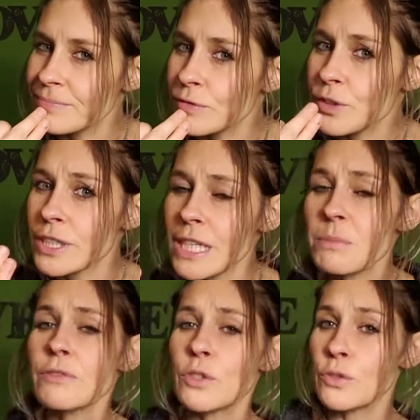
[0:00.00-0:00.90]
For some
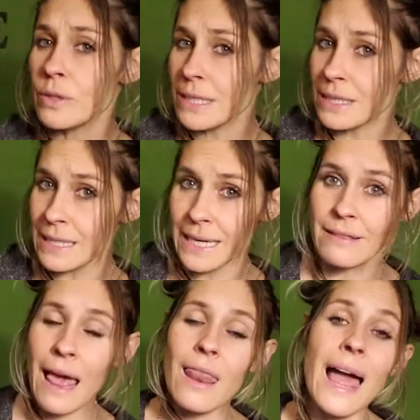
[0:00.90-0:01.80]
of you, you need to take
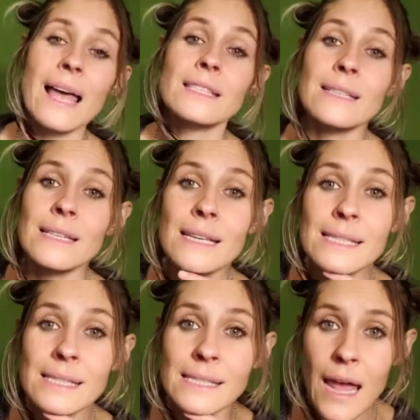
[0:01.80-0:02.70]
that last
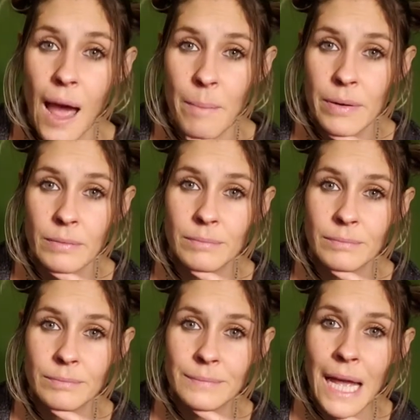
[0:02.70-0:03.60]
step.
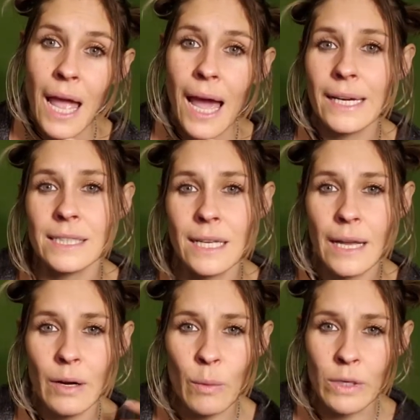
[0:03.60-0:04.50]

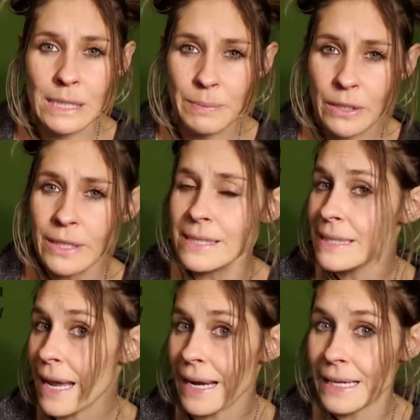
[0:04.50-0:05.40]
And what Spirit is
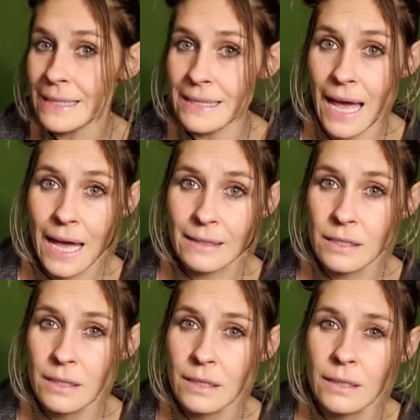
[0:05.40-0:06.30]
saying is that
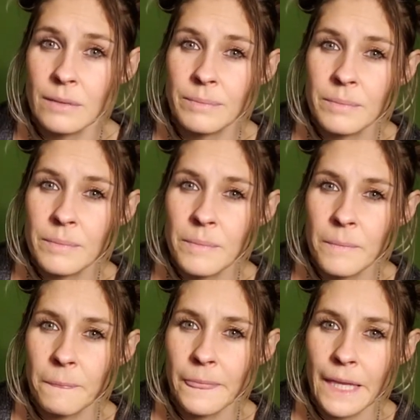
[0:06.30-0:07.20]

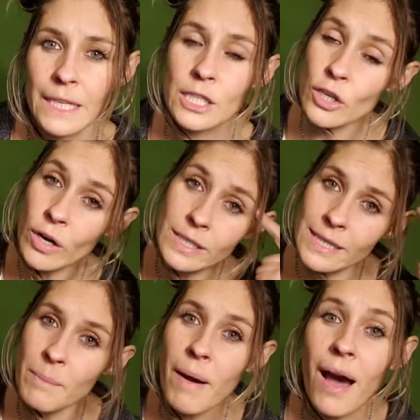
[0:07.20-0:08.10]
it starts in
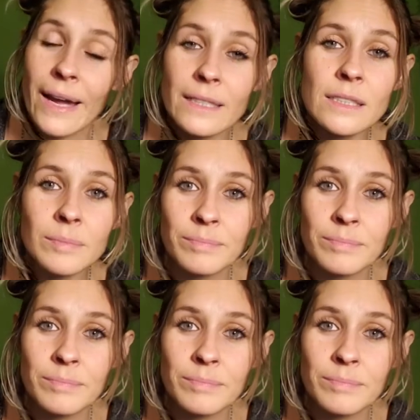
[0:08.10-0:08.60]
the mind